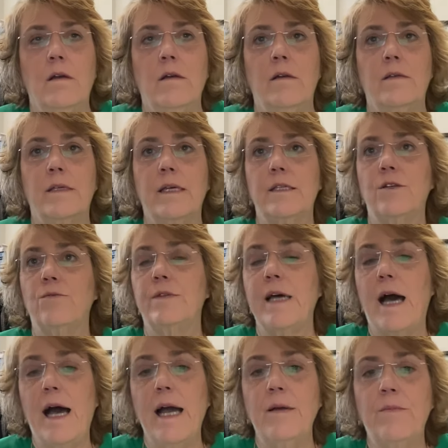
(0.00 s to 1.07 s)

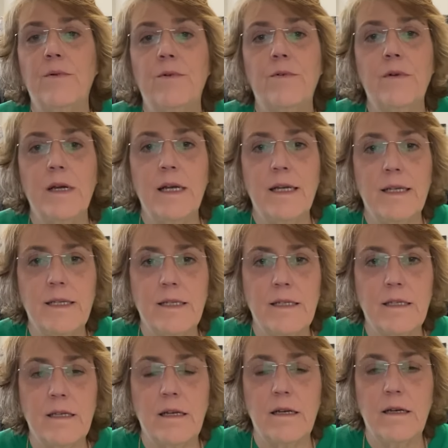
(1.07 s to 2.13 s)
Schizotypal
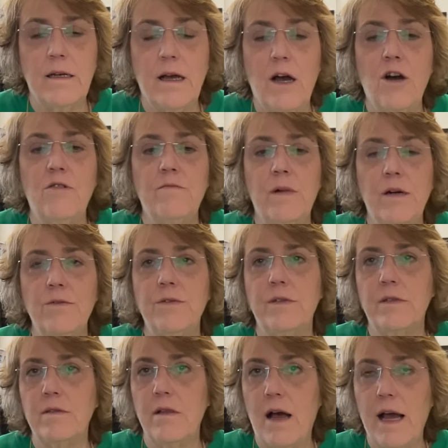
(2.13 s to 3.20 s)
is
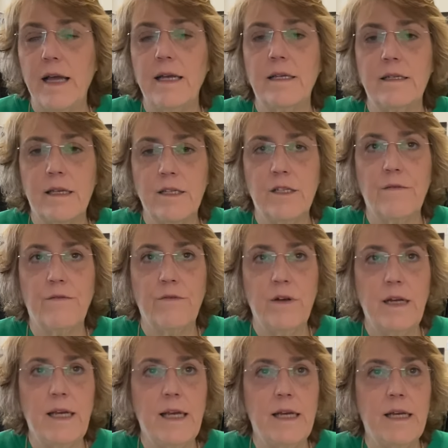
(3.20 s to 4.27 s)
almost like
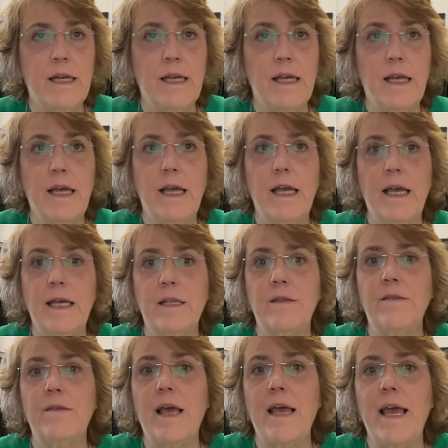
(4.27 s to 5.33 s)
schizophrenia,
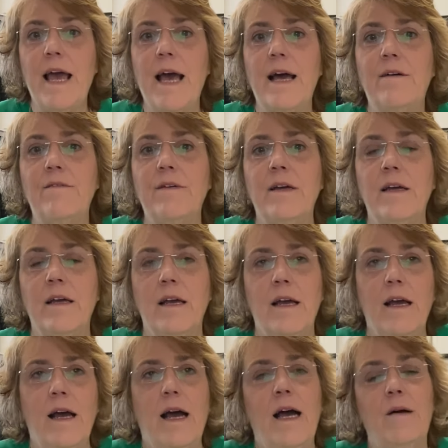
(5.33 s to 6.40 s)
and they have
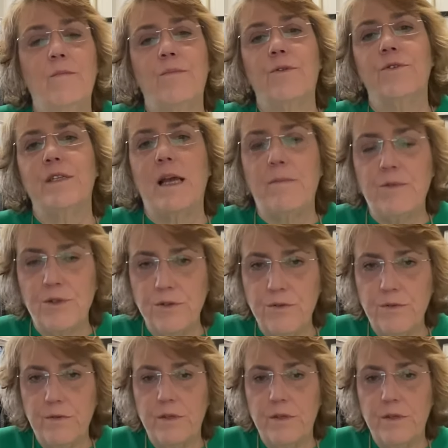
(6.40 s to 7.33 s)
perceptual